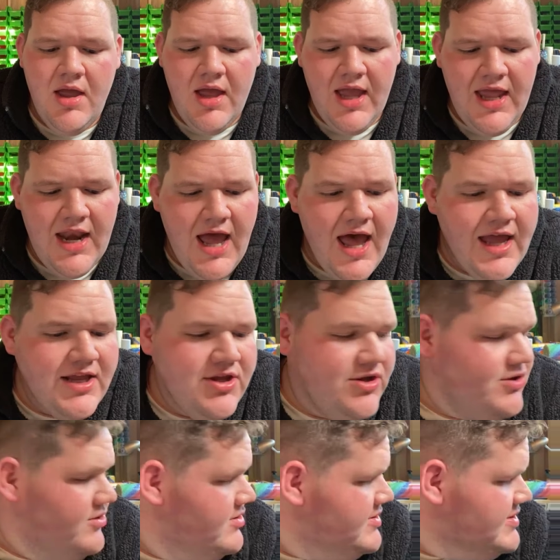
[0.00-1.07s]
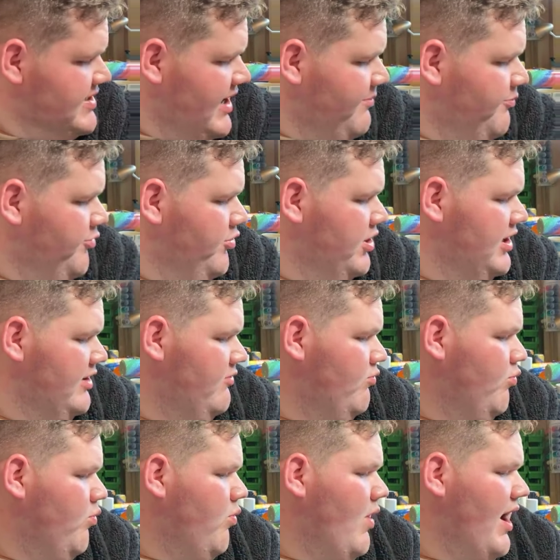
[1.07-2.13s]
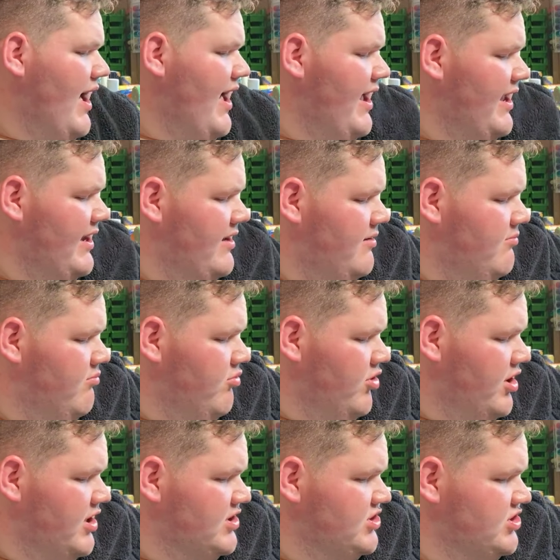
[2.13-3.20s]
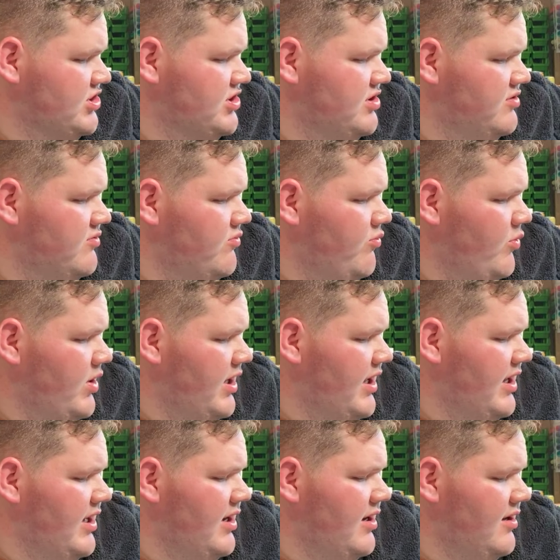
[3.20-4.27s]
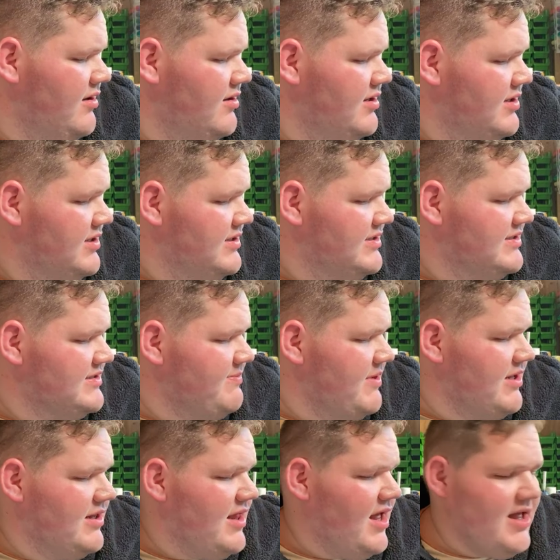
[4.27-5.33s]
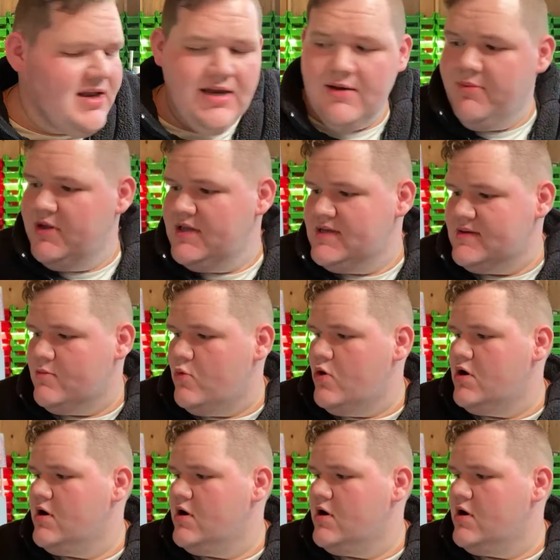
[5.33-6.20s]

I used a pretty wide brush when, speaking of that, I need to put these in water